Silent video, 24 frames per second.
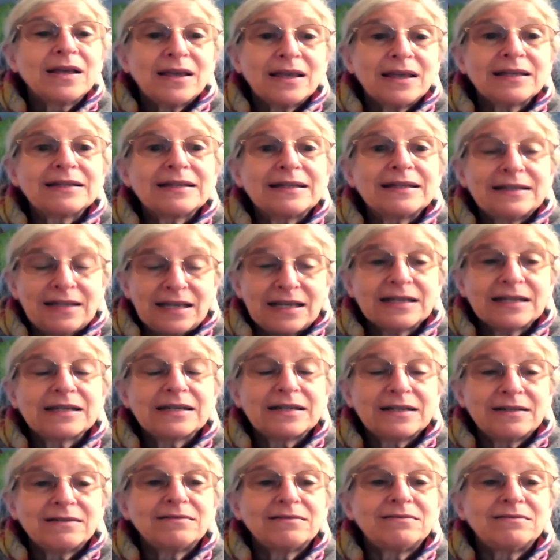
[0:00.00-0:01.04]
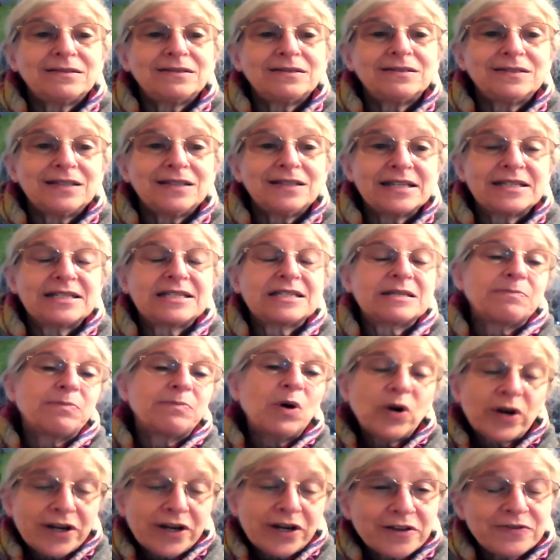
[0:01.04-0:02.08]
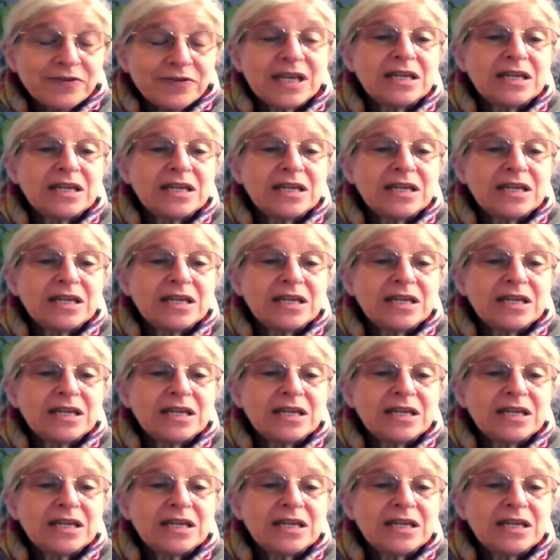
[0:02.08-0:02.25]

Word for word: in, in, in support of